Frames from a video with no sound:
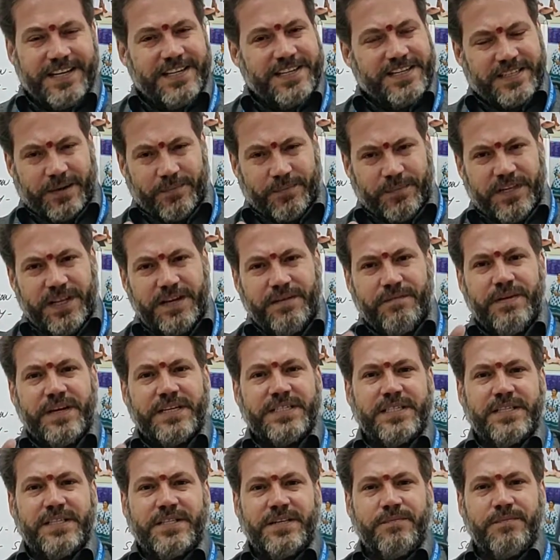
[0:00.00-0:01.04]
something
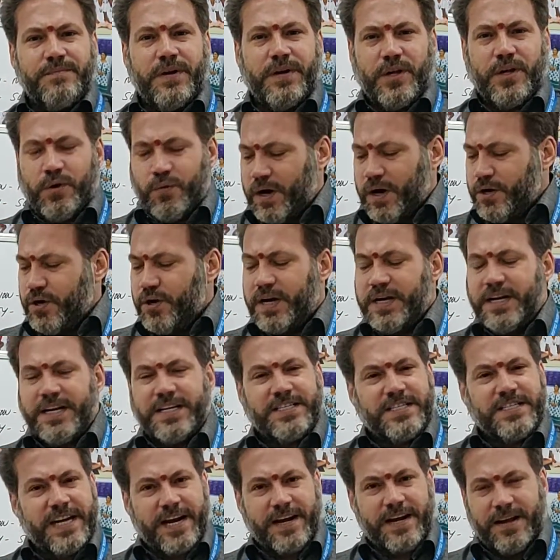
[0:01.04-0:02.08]
very simple, you want to
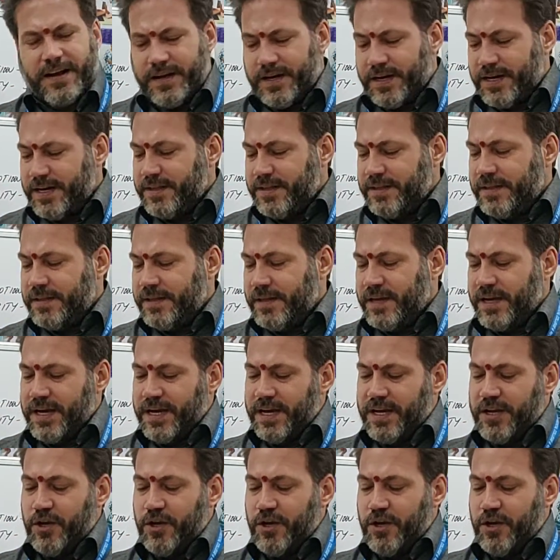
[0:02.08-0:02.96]
understand earth,